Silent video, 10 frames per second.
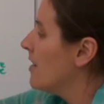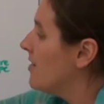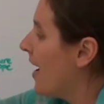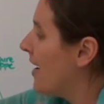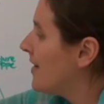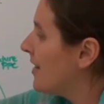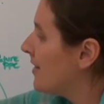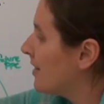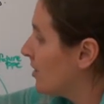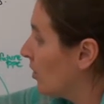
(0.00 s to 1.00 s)
then
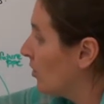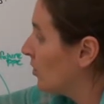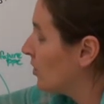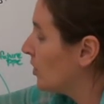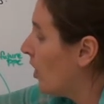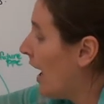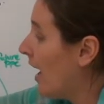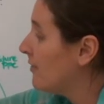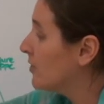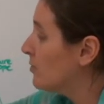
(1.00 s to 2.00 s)
you'll
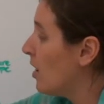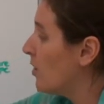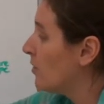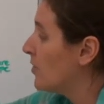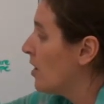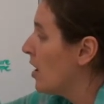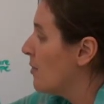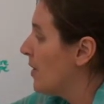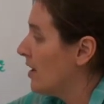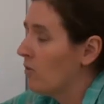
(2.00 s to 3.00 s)
have growth,
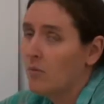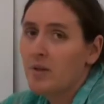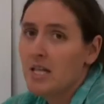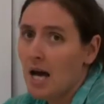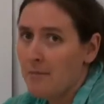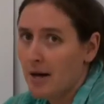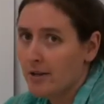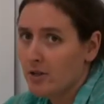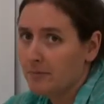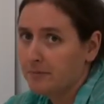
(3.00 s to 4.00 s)
but it won't be that
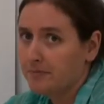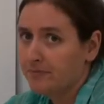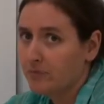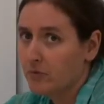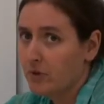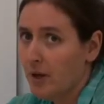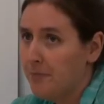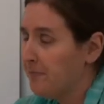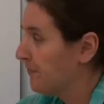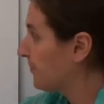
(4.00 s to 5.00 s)
much, okay?